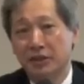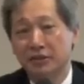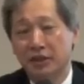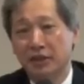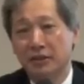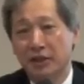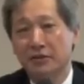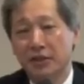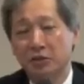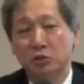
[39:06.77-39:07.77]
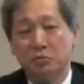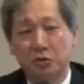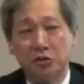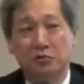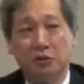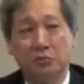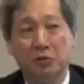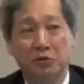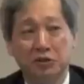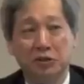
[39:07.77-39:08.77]
and, uh, and that would push
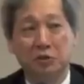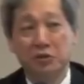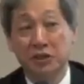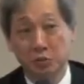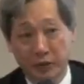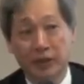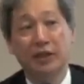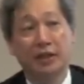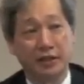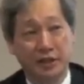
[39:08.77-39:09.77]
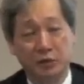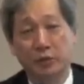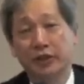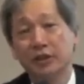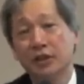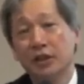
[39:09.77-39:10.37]
foreign policy to this way and that way.